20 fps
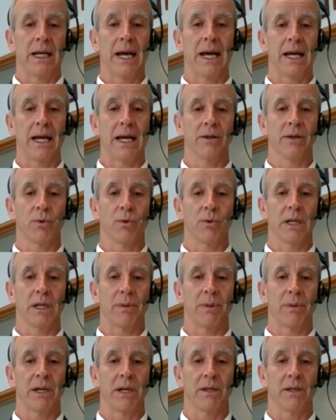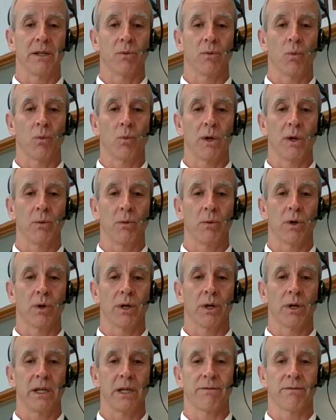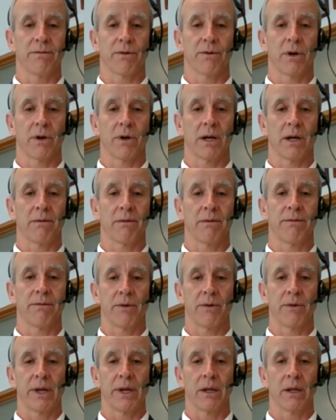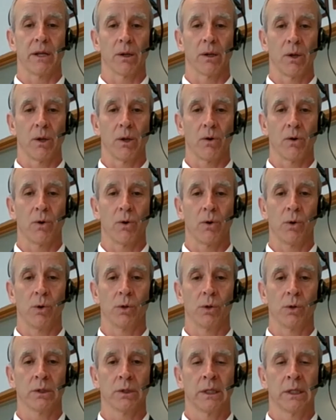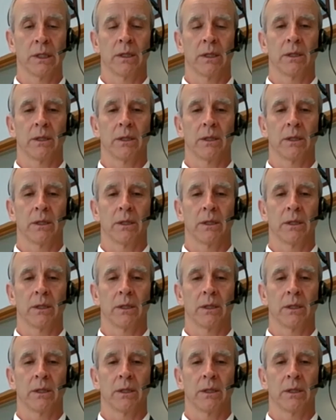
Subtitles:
and it really appeared that we were in for a very long haul.